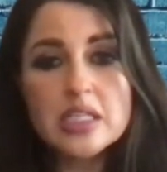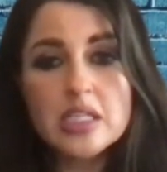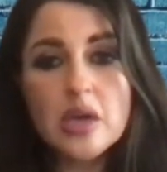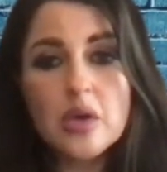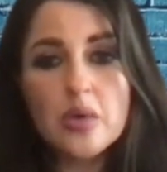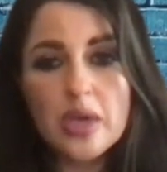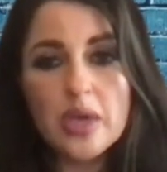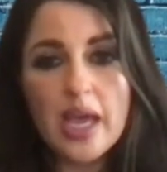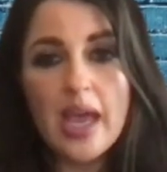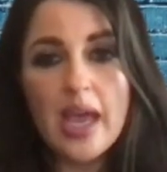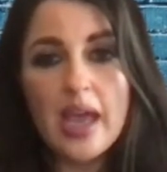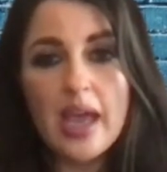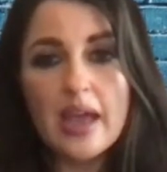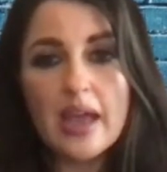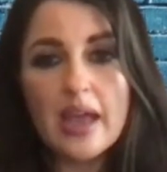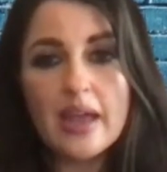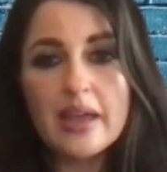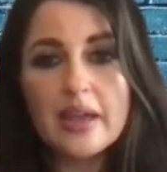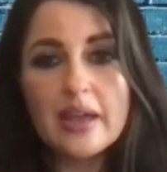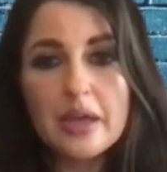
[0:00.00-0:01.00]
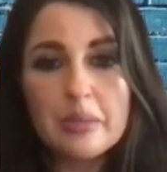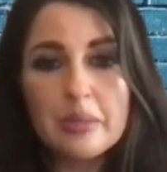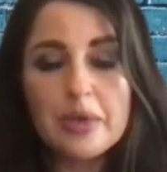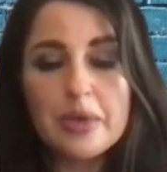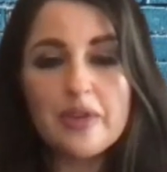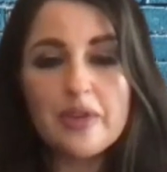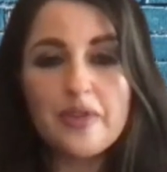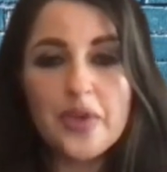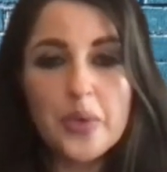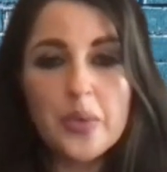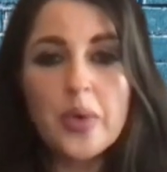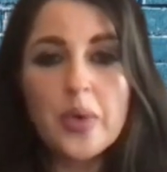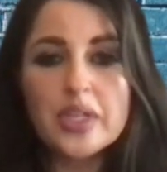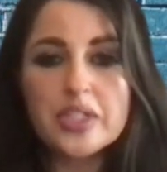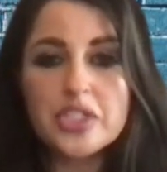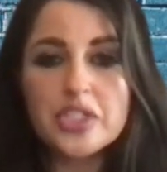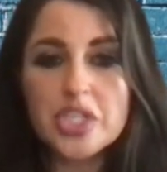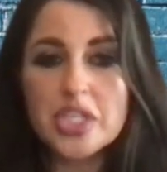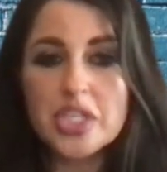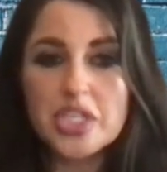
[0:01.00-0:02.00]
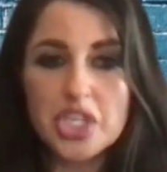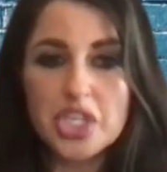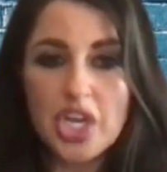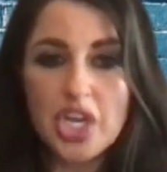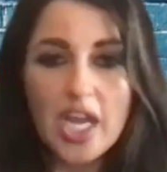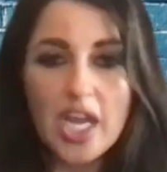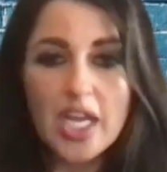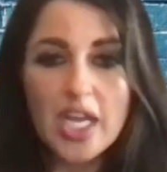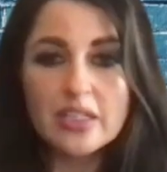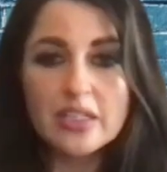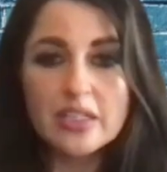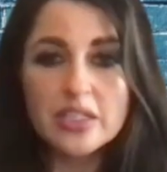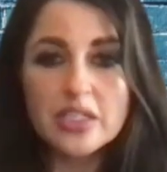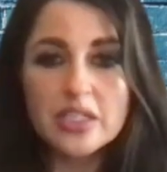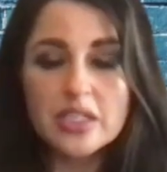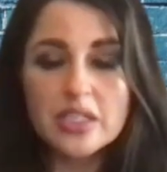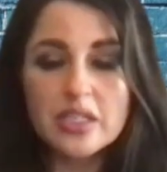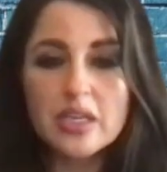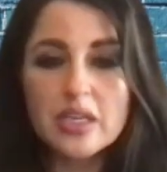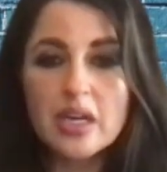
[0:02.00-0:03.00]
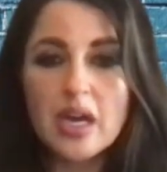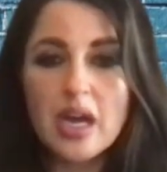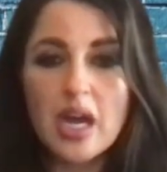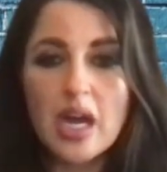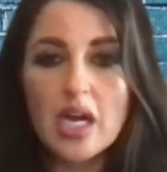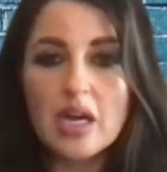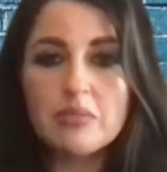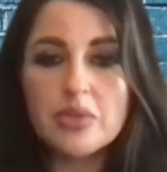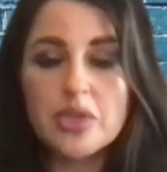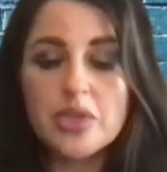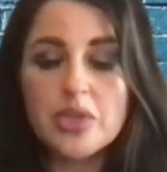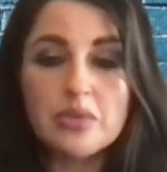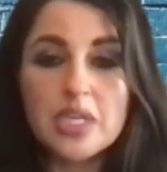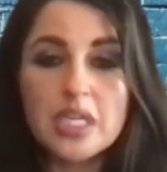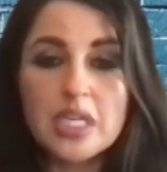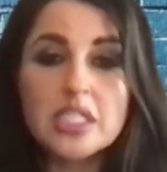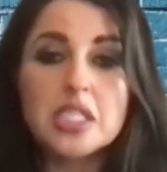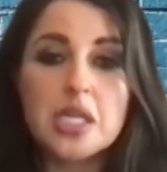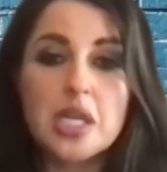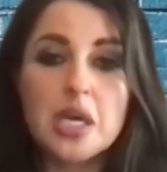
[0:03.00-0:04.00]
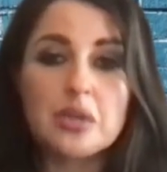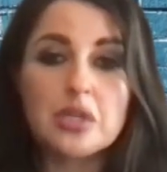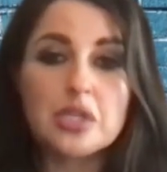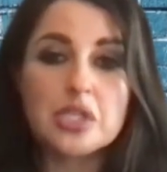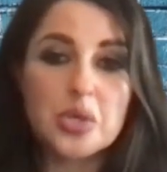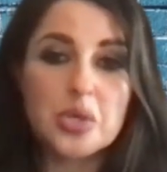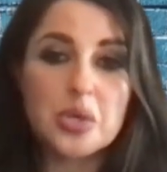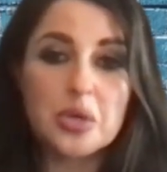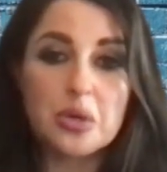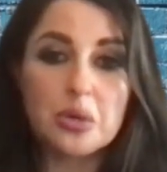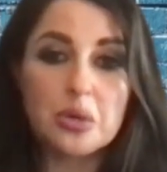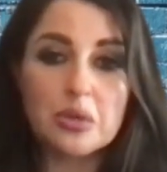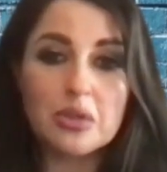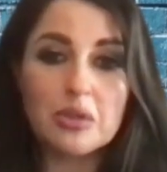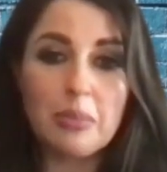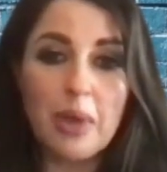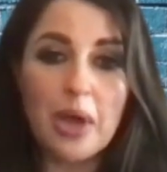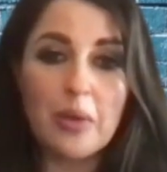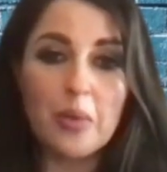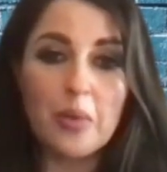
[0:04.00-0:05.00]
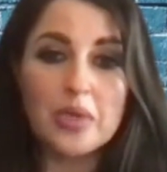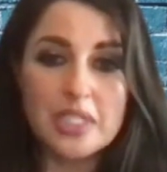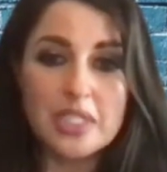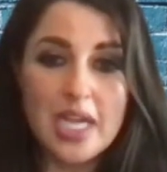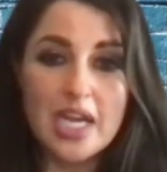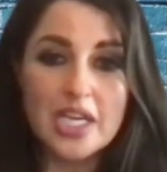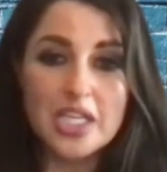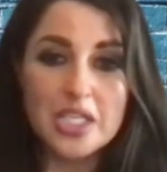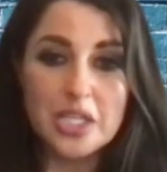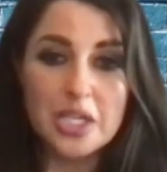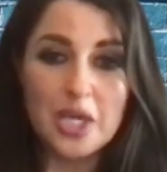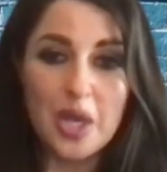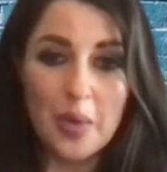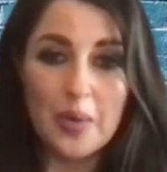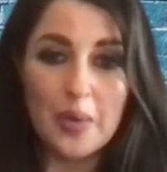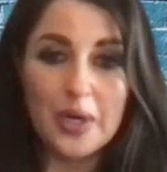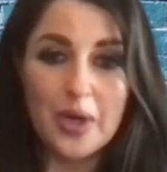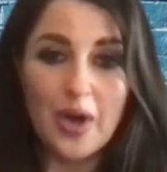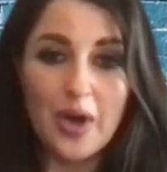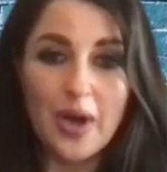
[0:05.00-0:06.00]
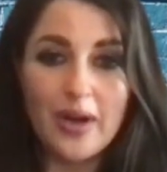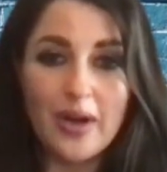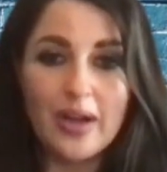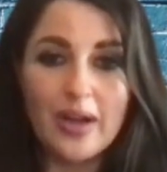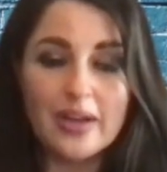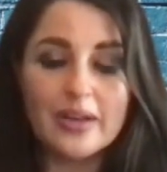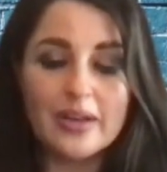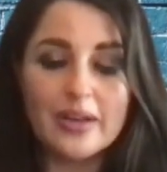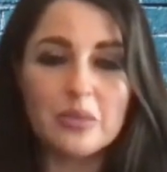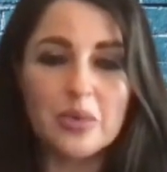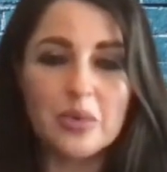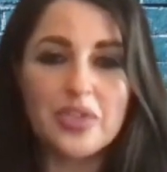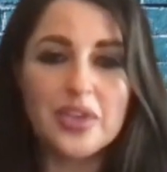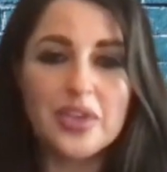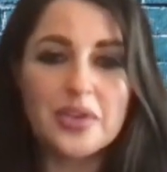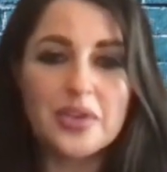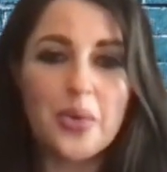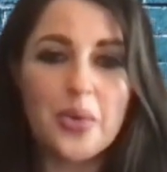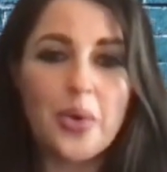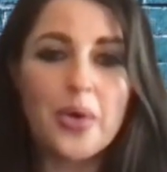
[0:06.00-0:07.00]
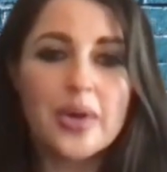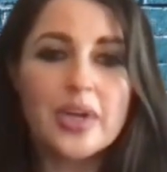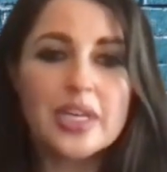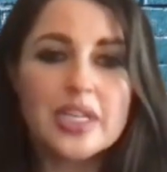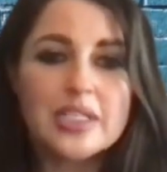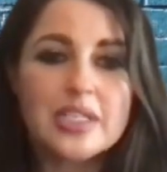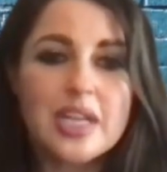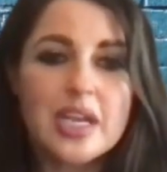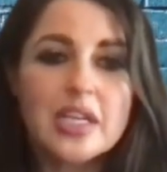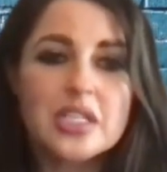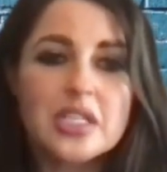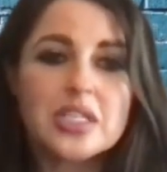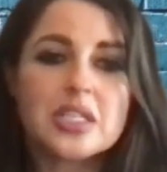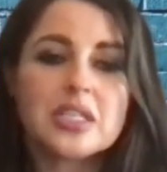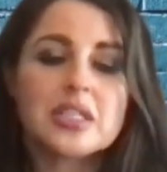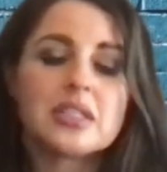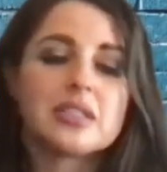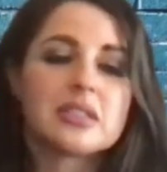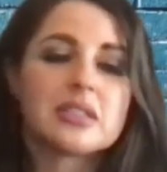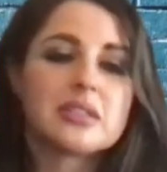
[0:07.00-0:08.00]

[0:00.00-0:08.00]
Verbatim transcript: okay but if you want to change um, you need to know the truth about yep. what's actually going on within yep. your organization.